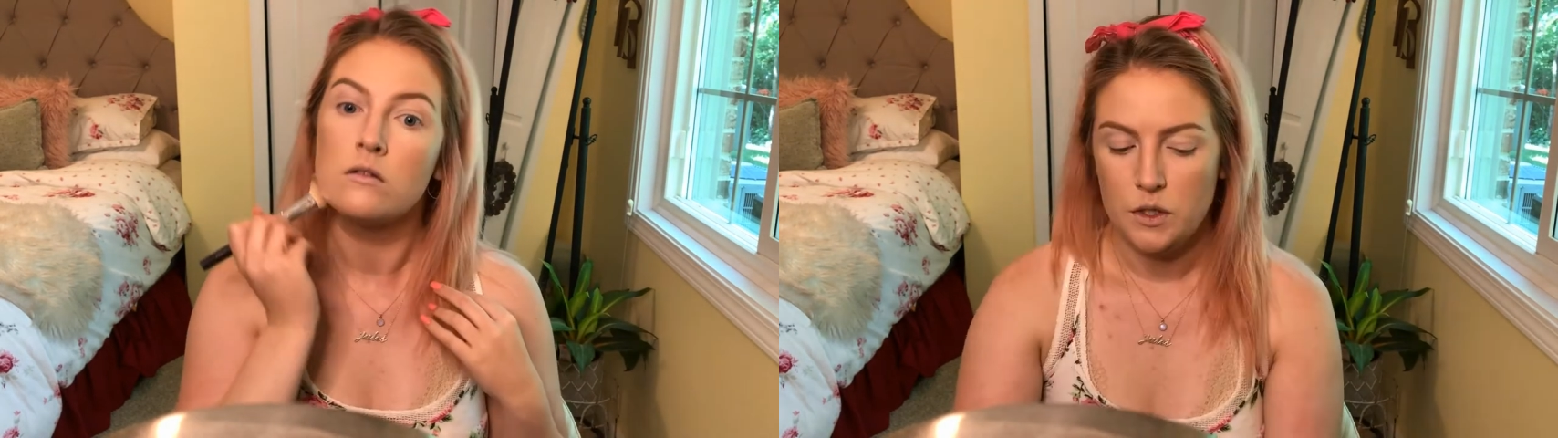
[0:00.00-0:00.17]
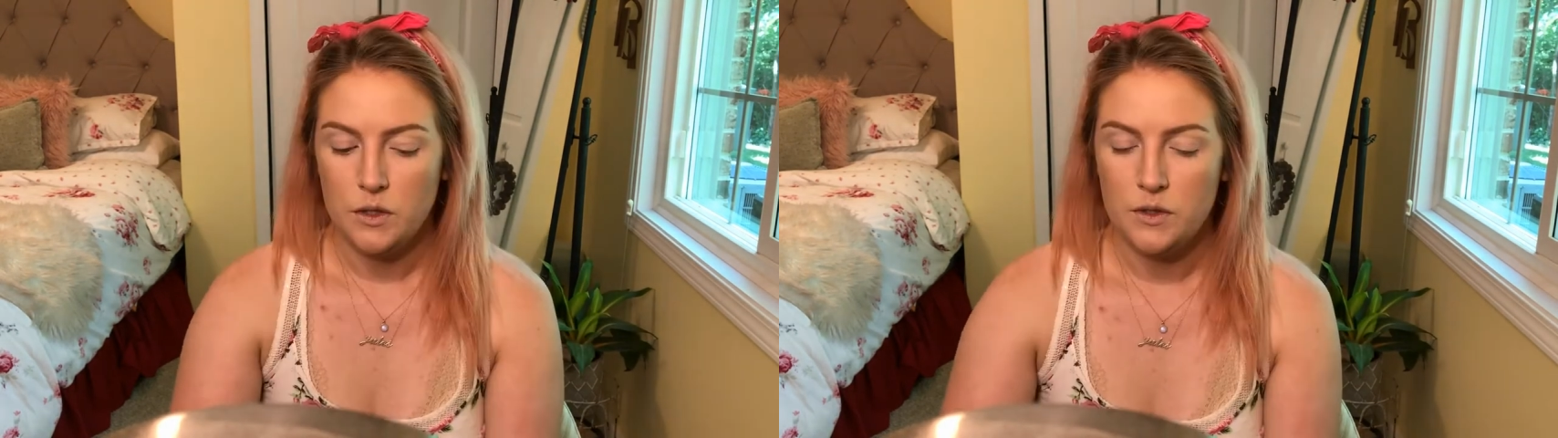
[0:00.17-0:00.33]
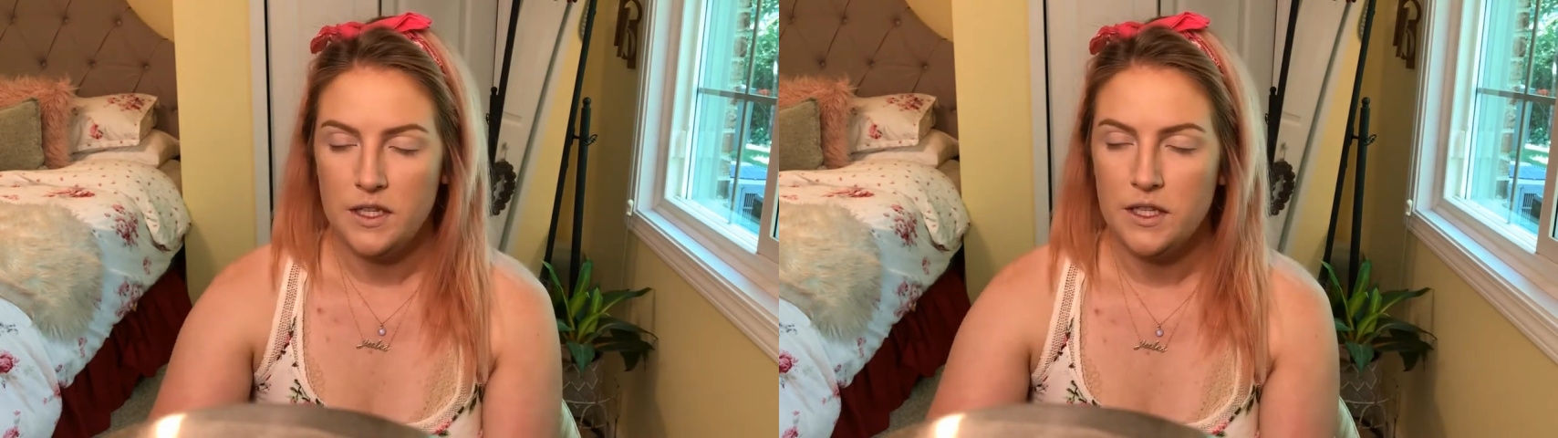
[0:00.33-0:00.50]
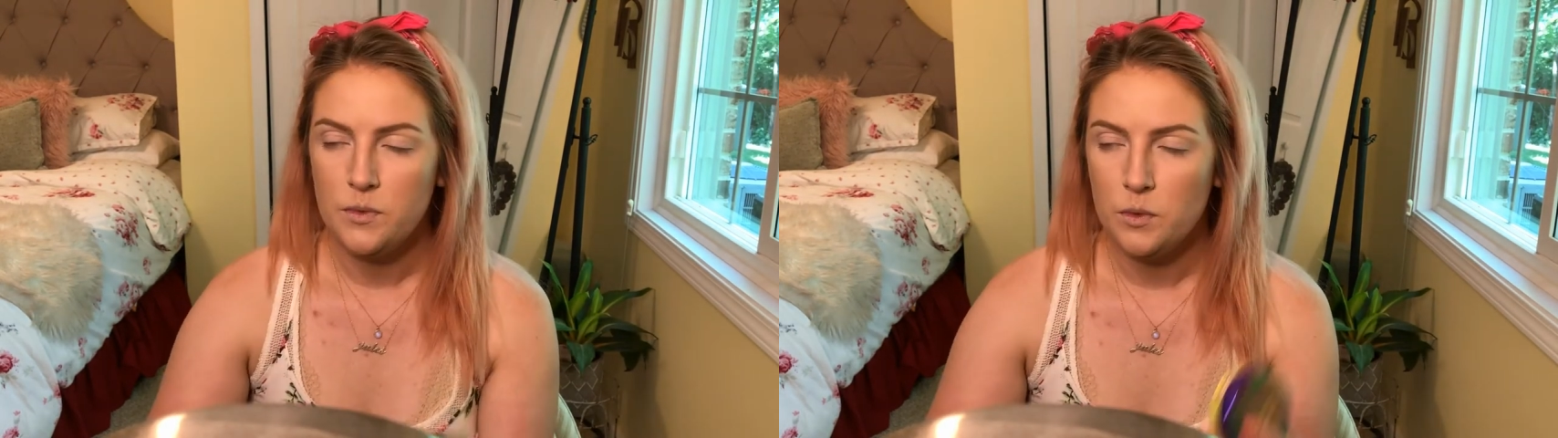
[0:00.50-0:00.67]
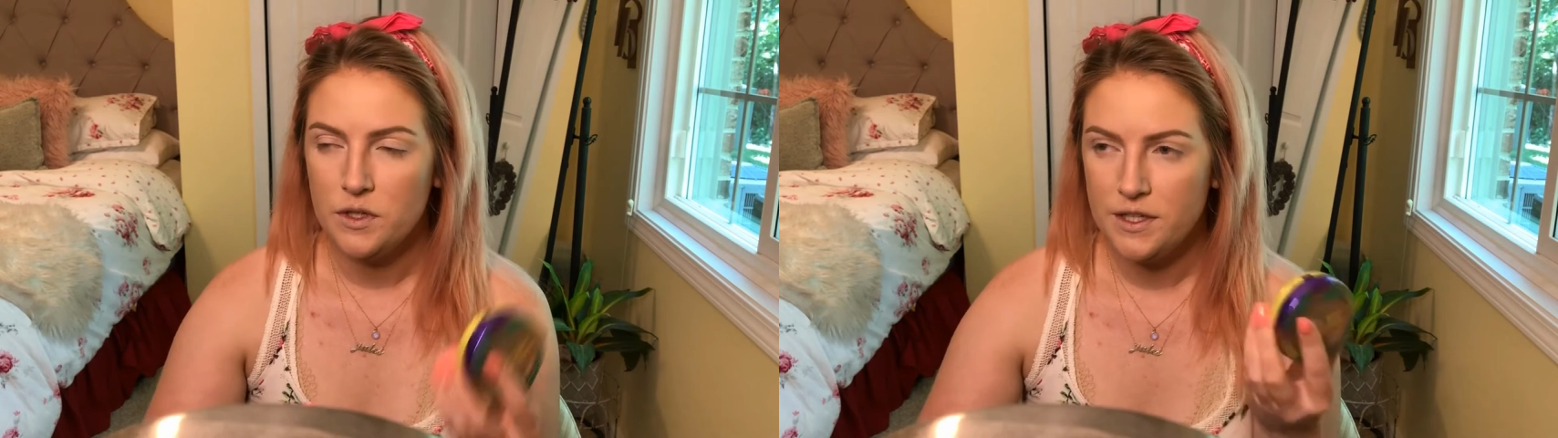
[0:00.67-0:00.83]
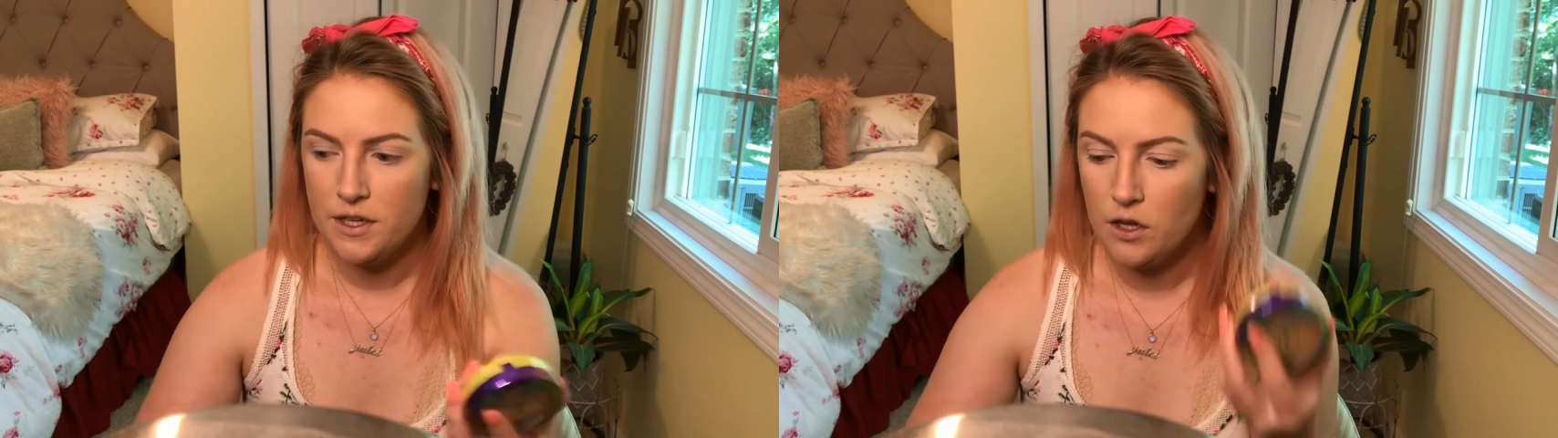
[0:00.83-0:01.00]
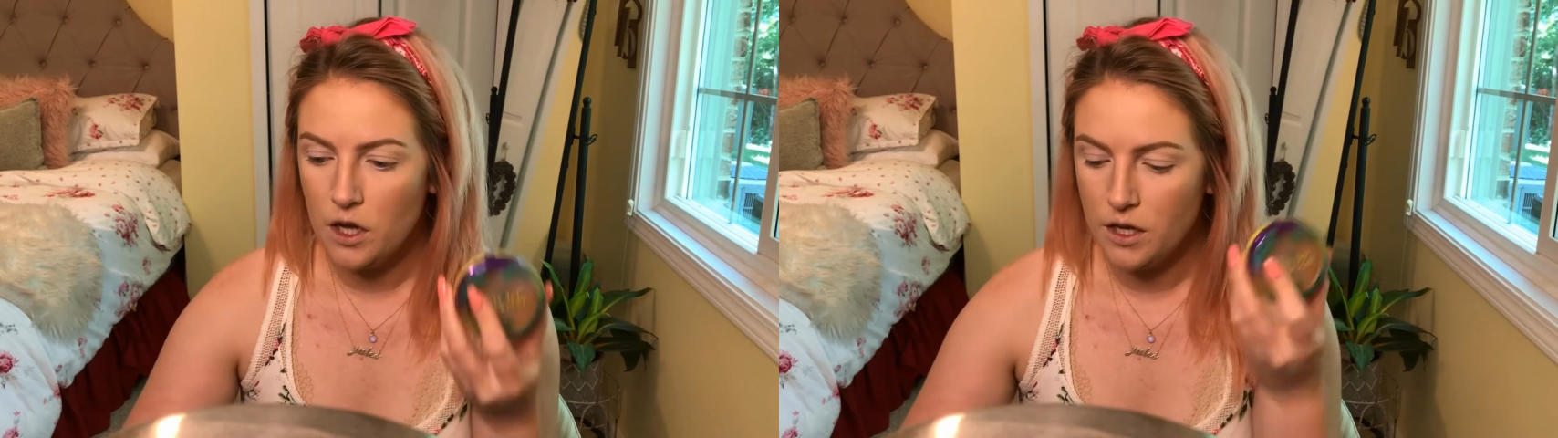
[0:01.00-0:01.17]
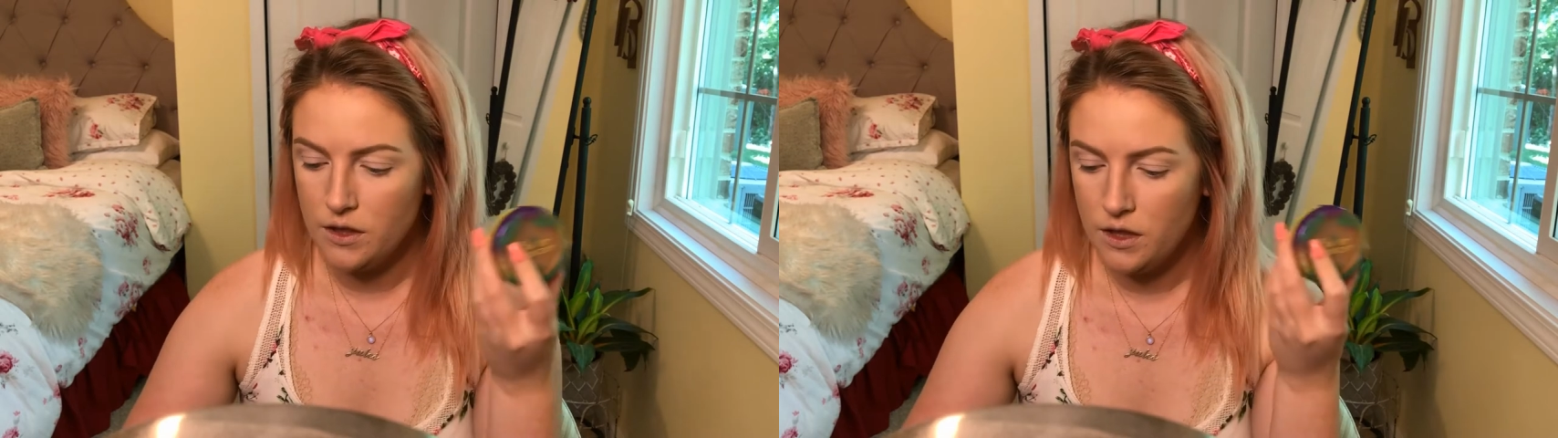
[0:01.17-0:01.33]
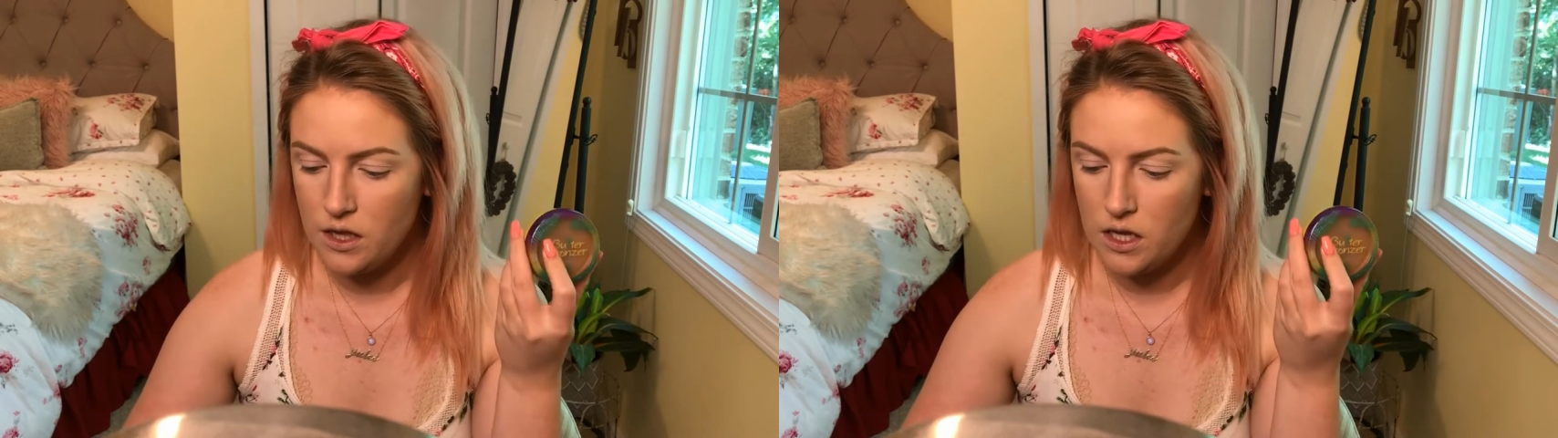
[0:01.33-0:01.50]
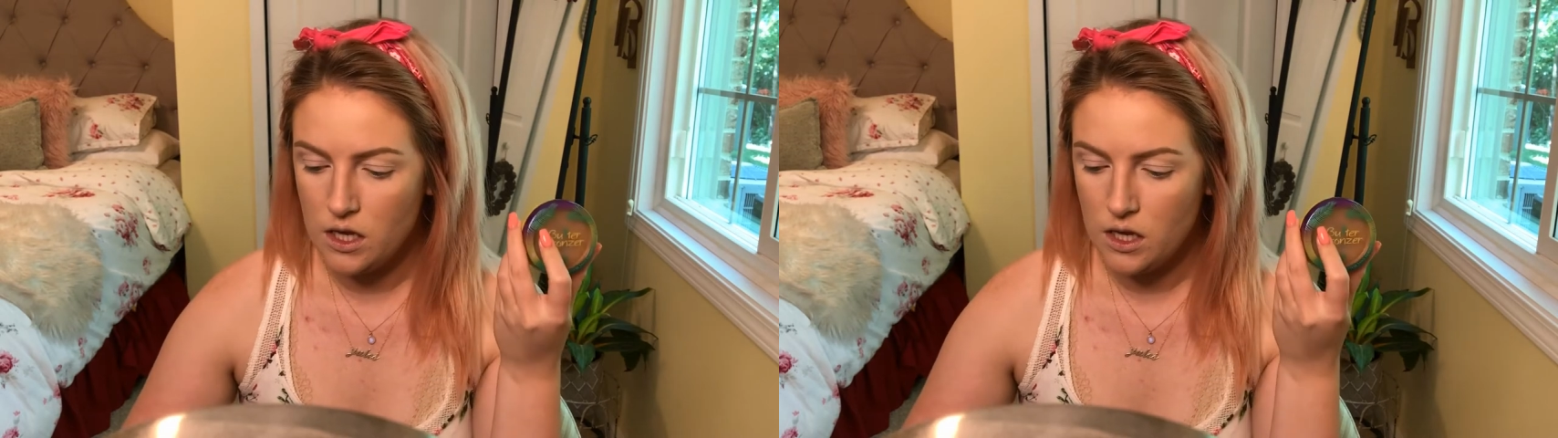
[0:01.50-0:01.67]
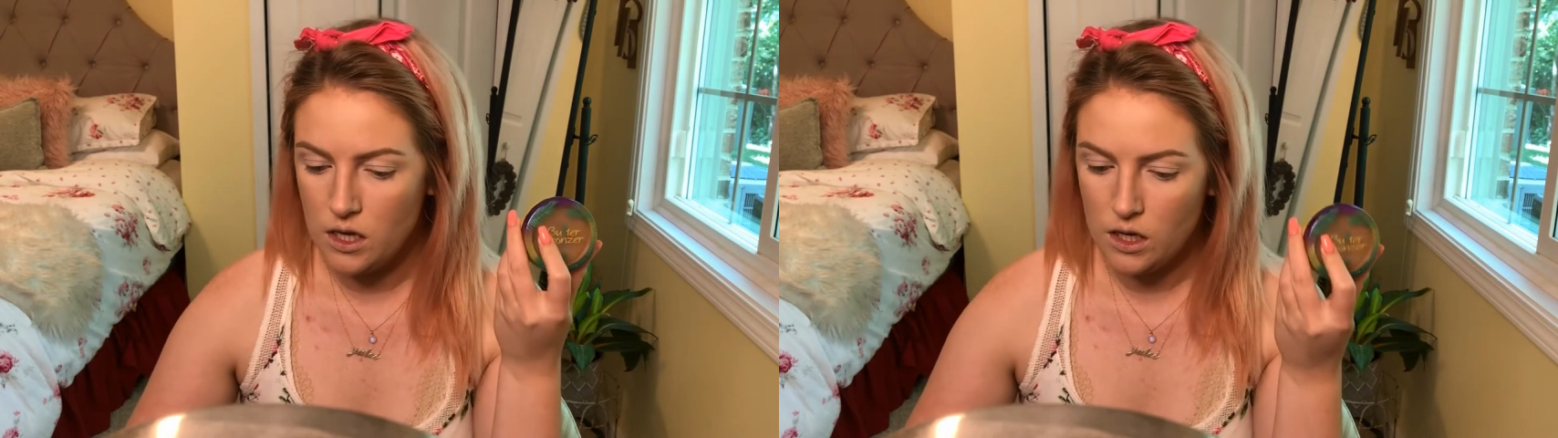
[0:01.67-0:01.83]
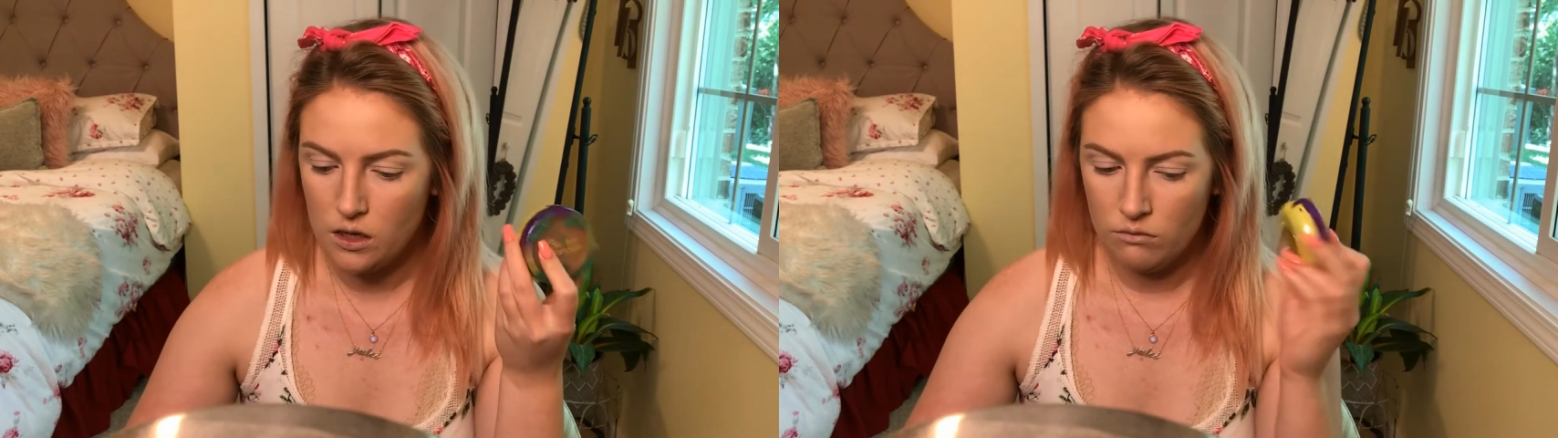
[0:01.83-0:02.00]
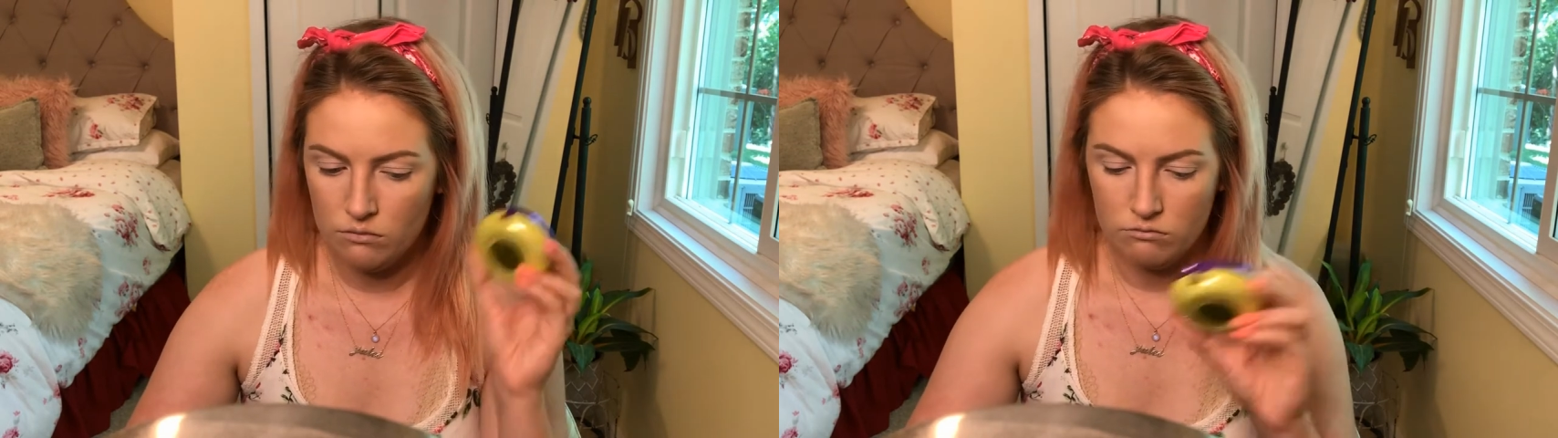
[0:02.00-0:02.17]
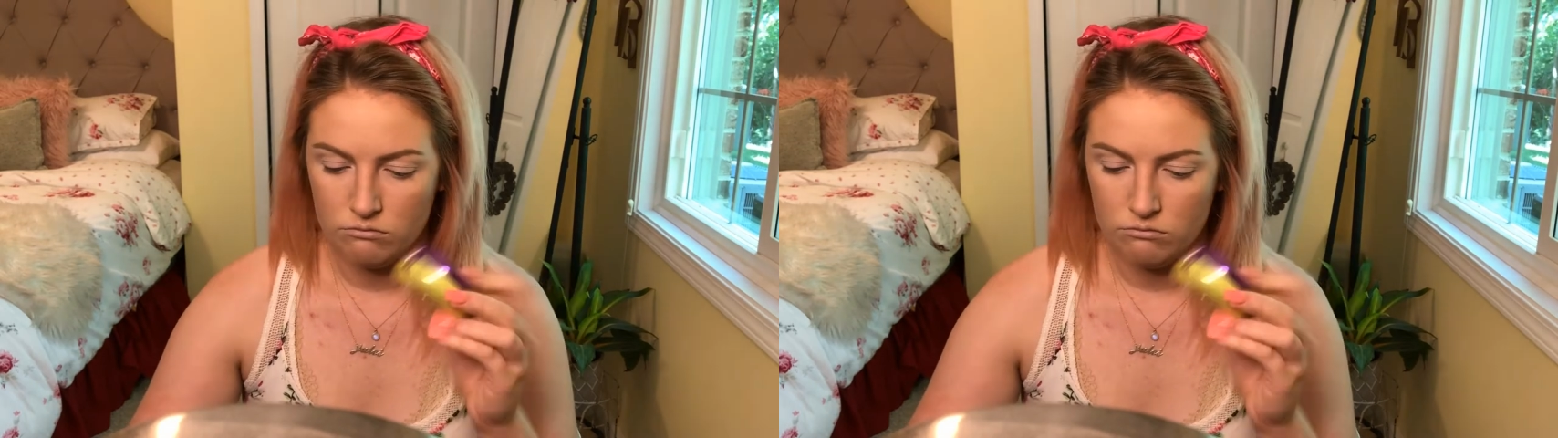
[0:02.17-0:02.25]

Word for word: So since we're still on the